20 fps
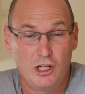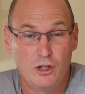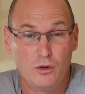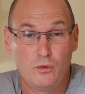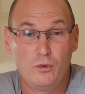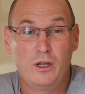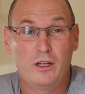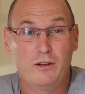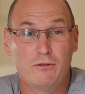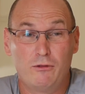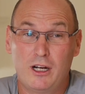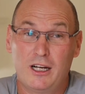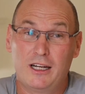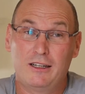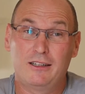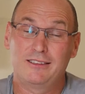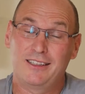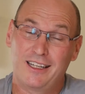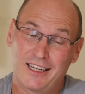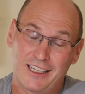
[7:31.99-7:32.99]

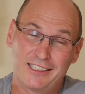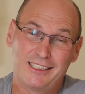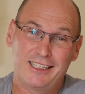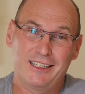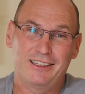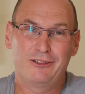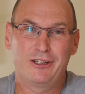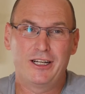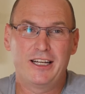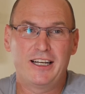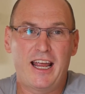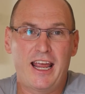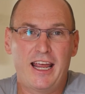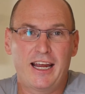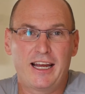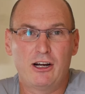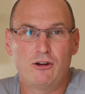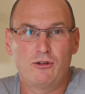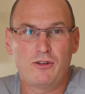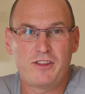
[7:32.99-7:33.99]
Like I said, we didn't
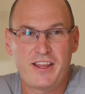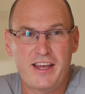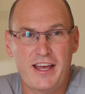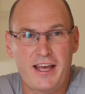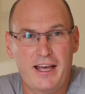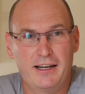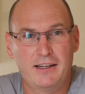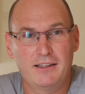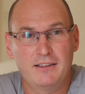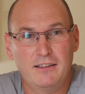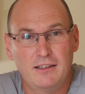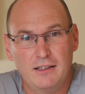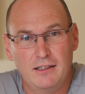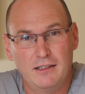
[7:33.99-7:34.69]
hang out then.